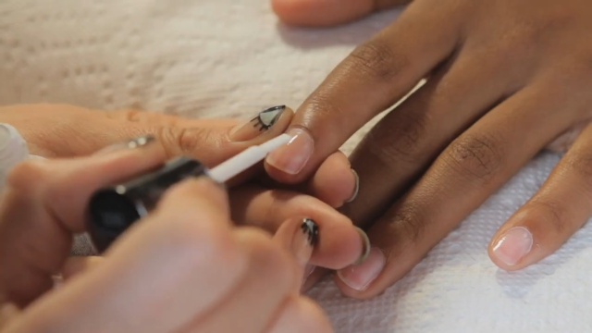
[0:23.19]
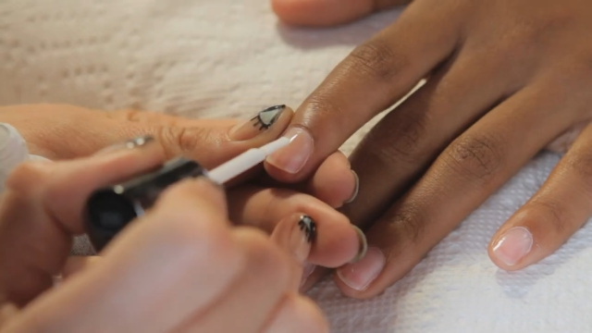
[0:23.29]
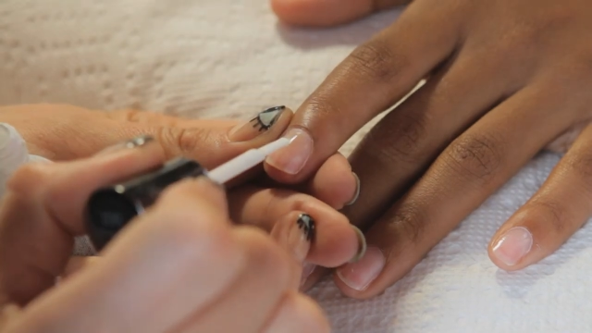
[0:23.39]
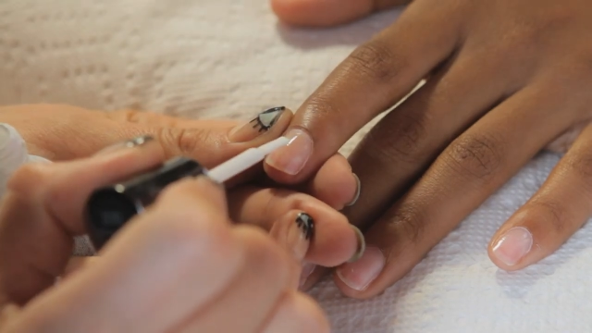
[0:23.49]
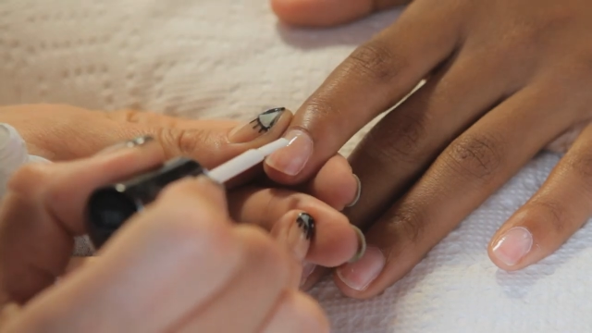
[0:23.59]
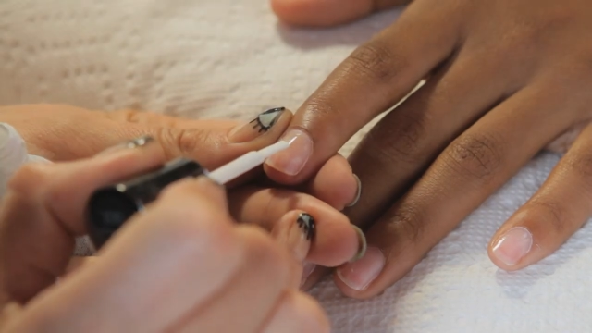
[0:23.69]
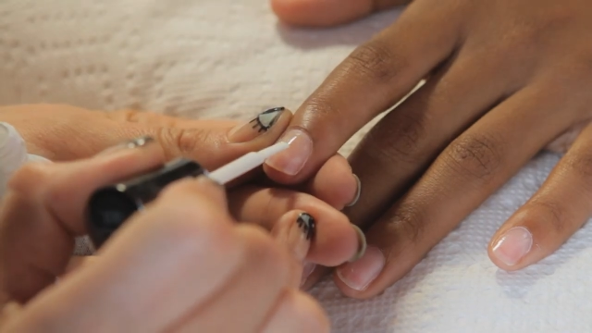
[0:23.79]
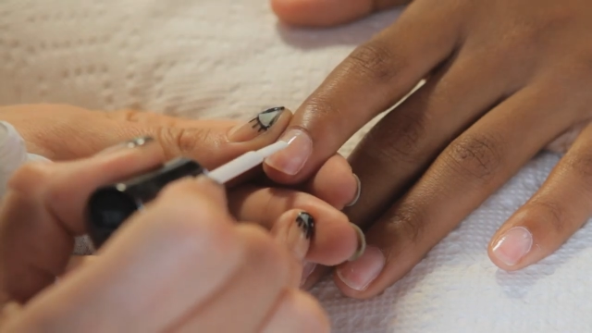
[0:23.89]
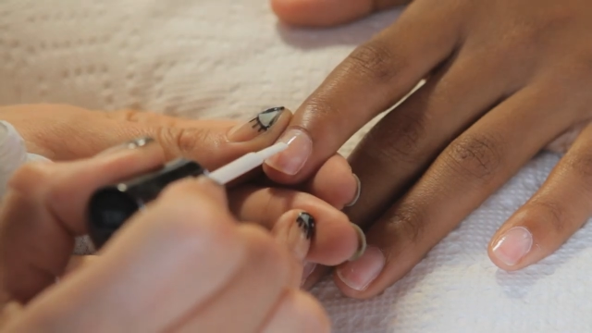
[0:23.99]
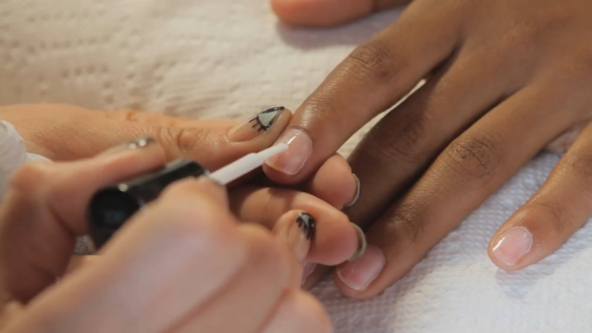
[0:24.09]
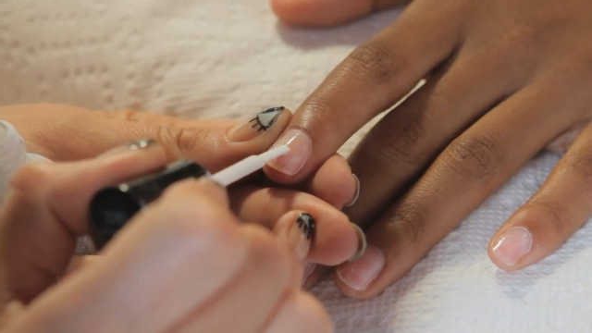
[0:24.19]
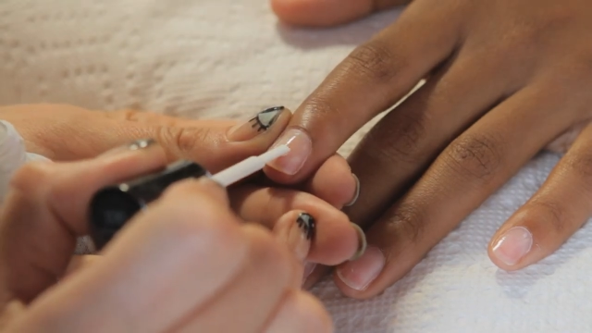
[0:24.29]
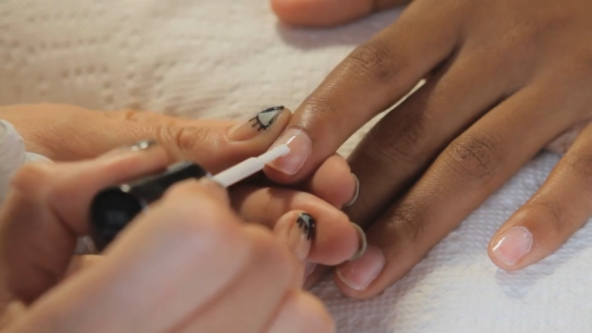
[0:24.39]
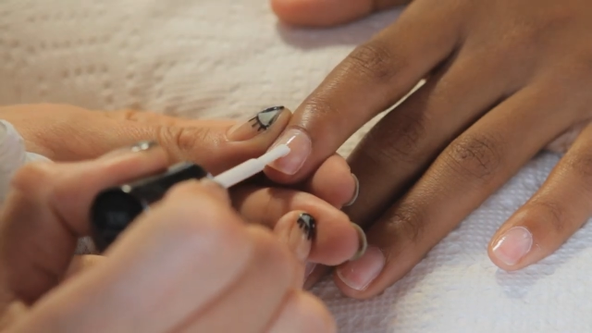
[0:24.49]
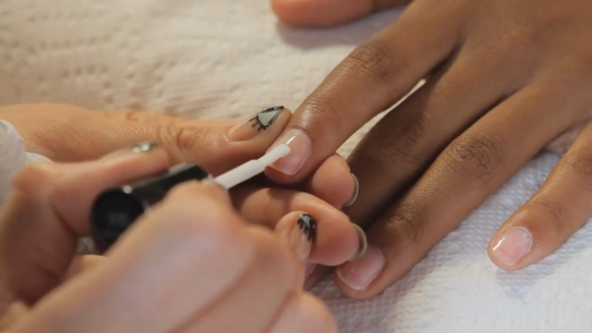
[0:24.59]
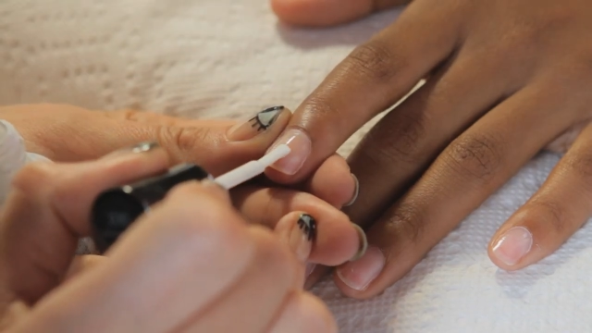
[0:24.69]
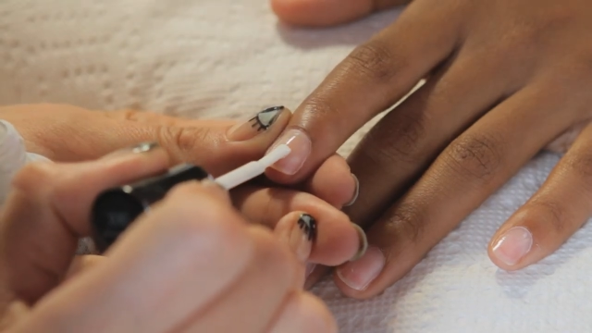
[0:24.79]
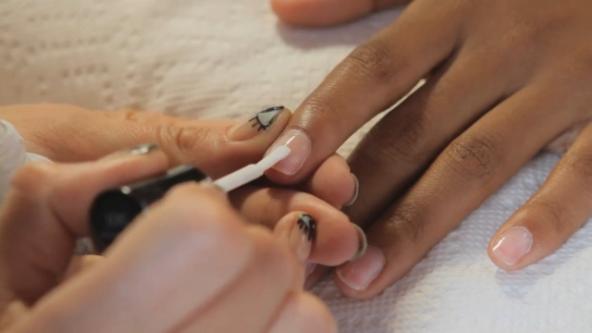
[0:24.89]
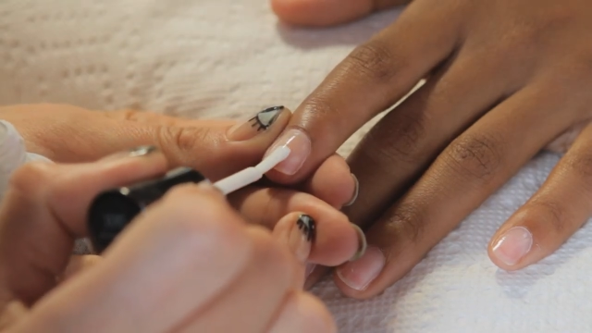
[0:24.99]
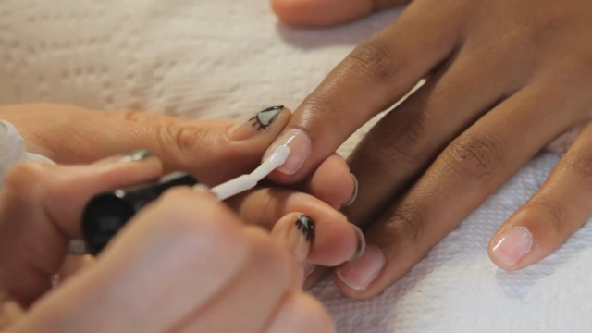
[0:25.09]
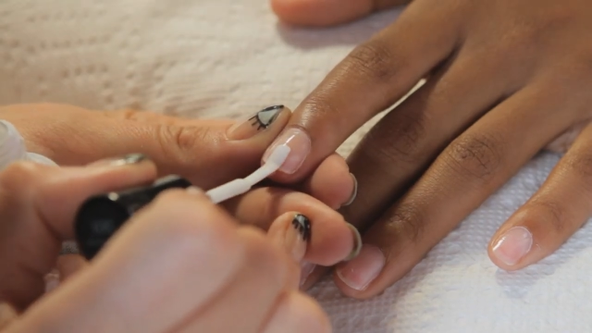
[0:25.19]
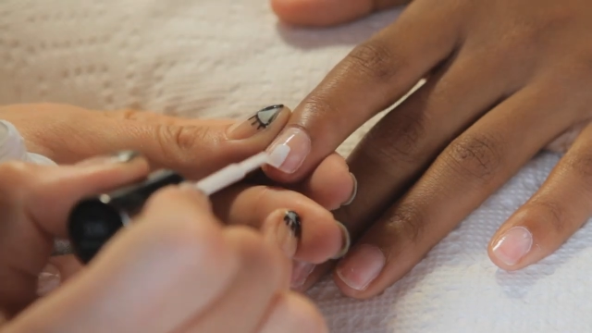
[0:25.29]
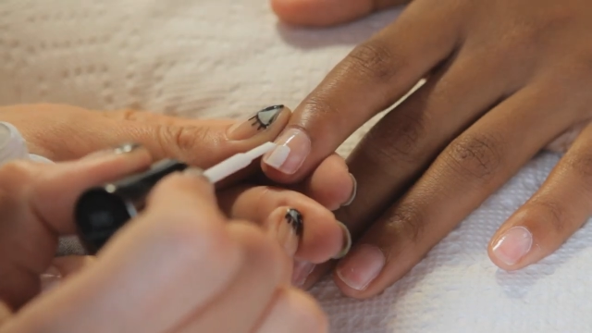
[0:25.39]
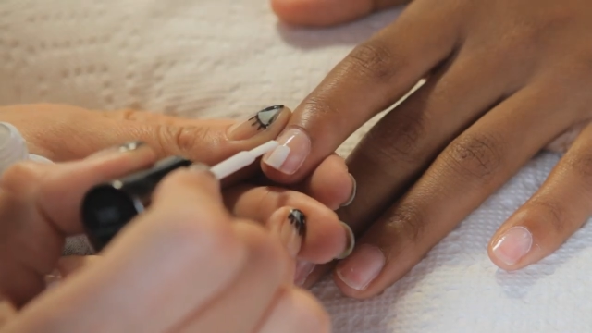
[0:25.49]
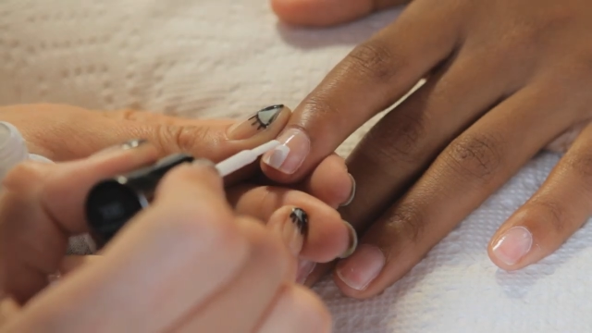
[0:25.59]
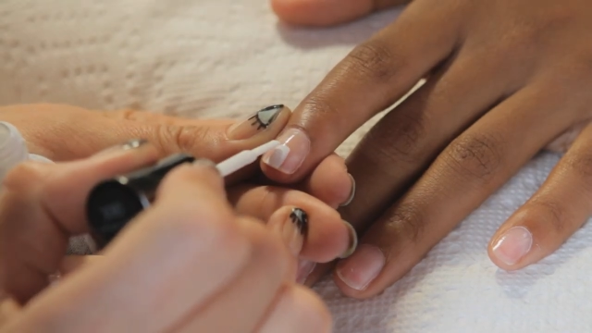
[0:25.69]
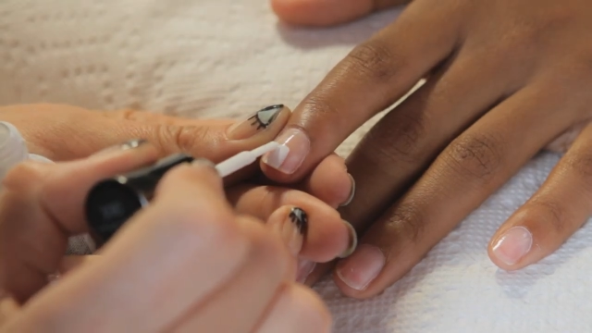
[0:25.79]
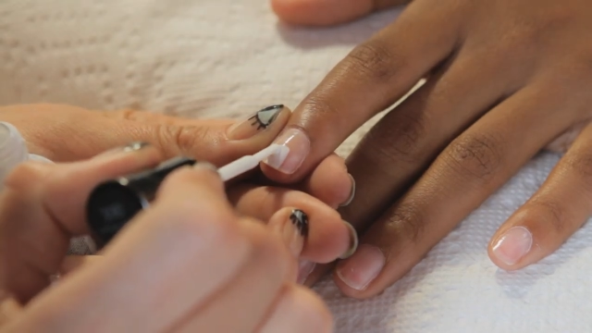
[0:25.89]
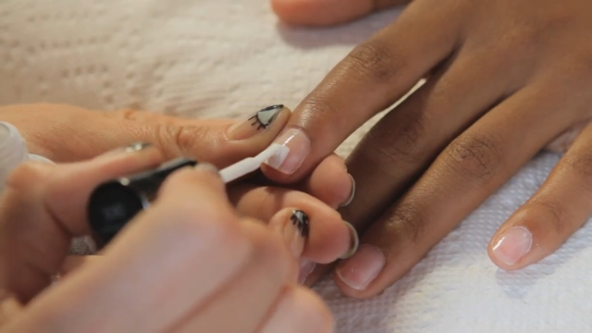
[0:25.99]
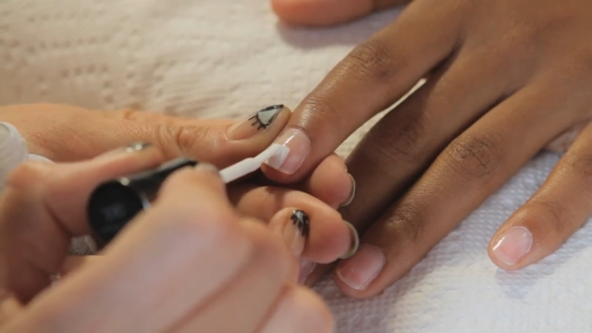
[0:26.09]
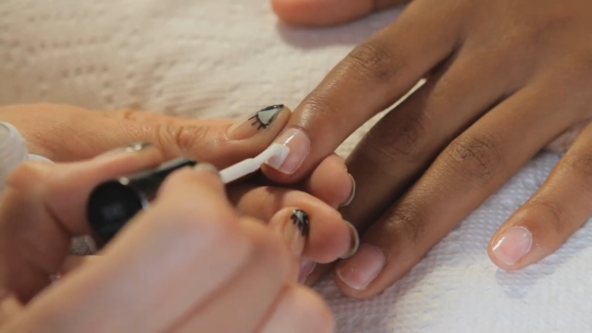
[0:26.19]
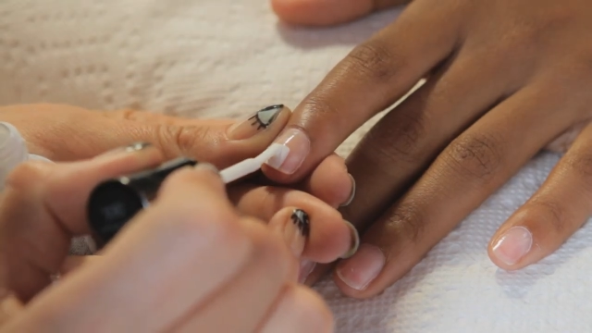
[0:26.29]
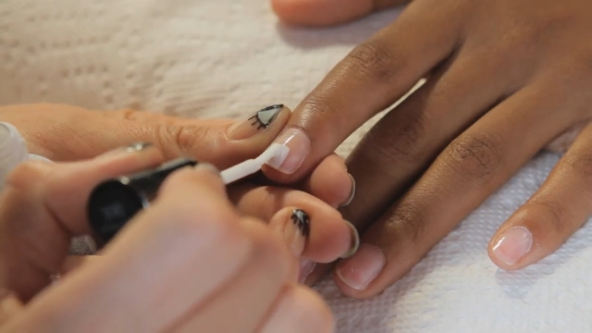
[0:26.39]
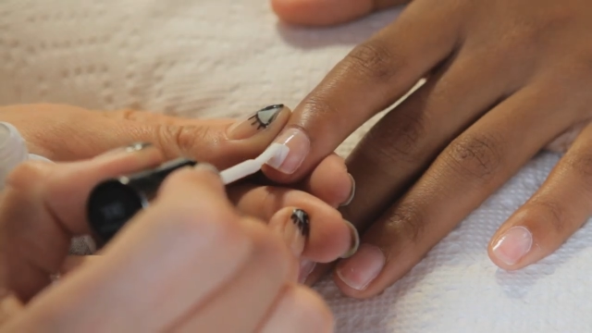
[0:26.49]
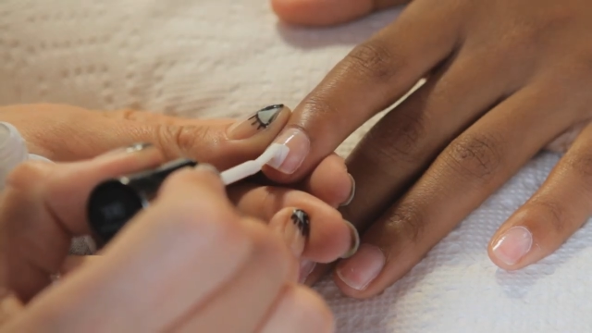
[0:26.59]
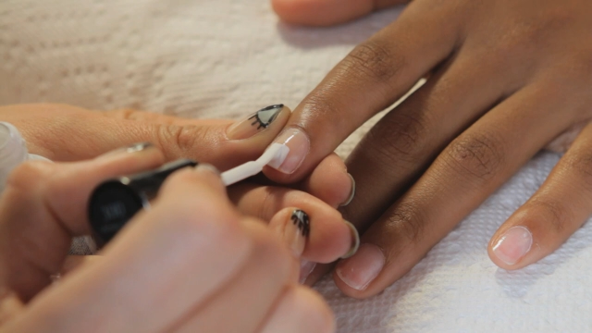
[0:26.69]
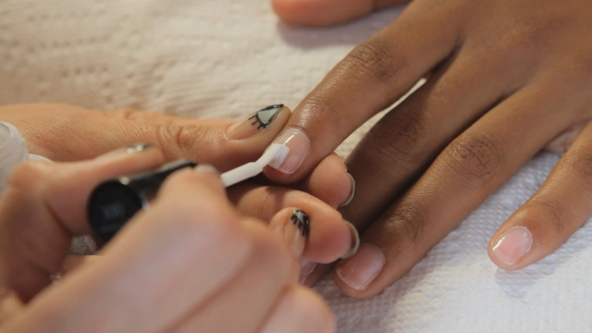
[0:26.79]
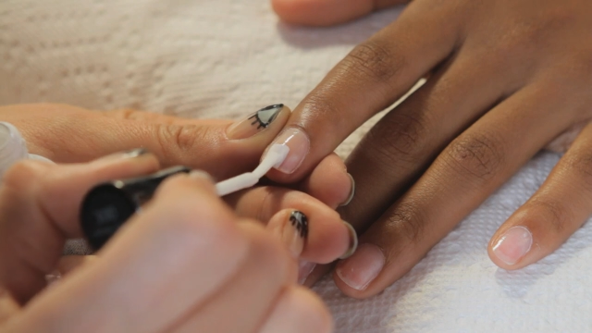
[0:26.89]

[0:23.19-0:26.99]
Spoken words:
Nobody's mouth can be seen.